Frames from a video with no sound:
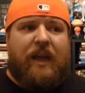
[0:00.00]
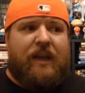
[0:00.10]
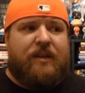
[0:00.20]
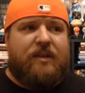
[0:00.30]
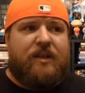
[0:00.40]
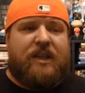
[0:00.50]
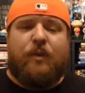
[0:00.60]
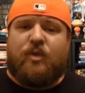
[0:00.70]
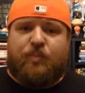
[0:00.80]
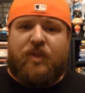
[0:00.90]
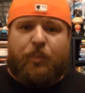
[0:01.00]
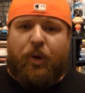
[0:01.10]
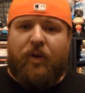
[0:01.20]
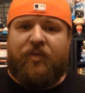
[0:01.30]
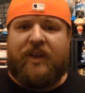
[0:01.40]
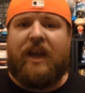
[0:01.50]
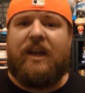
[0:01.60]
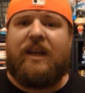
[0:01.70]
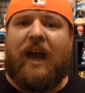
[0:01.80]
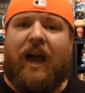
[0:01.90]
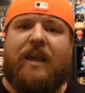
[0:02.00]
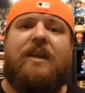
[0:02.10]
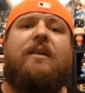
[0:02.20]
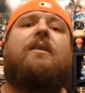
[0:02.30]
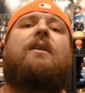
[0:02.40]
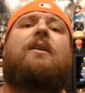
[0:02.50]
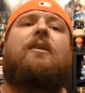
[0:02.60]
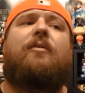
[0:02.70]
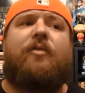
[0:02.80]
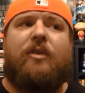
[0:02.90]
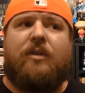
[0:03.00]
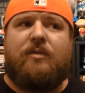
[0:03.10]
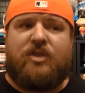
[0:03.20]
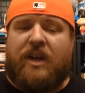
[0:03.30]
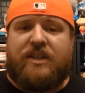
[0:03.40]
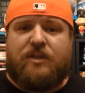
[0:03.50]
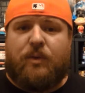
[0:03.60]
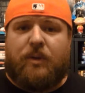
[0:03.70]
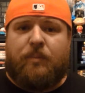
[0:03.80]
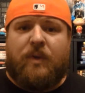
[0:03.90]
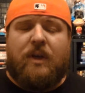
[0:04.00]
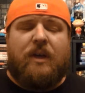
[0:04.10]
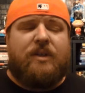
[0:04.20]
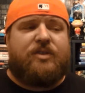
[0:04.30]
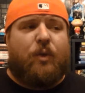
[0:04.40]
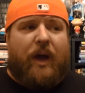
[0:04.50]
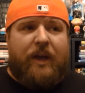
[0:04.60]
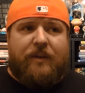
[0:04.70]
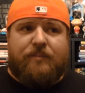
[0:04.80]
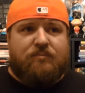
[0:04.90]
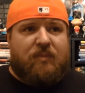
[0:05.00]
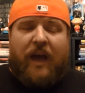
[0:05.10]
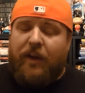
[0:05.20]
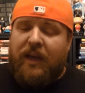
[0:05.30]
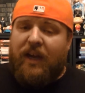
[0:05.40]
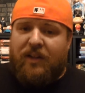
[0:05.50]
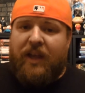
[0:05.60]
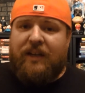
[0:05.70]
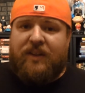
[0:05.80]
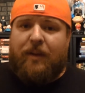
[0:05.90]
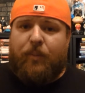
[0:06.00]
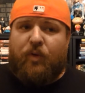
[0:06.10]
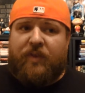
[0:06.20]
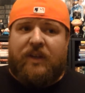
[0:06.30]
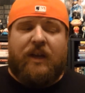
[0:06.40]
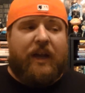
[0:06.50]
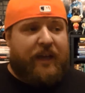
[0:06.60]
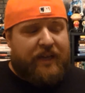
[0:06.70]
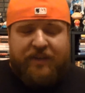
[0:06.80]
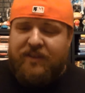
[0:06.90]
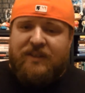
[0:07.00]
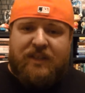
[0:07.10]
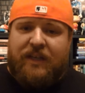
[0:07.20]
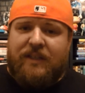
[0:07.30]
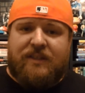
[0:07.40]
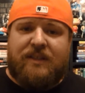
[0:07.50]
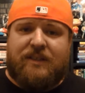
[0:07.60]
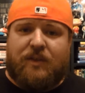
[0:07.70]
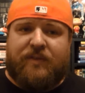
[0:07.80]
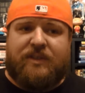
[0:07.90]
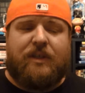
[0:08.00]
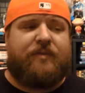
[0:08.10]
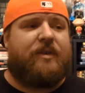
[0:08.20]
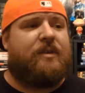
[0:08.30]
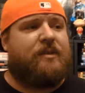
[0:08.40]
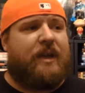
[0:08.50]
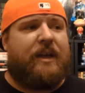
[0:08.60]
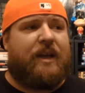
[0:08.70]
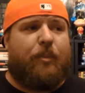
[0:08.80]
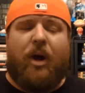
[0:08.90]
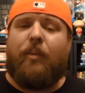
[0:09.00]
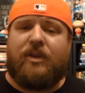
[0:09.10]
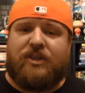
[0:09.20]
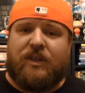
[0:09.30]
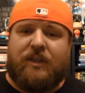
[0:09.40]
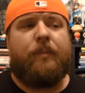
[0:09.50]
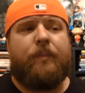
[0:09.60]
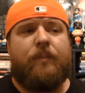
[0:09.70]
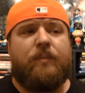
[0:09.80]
and he was the perfect kind of cocky for Johnny Storm. So I I kind of liked that movie. I, I, didn't I didn't see Silver Surfer, and I probably should.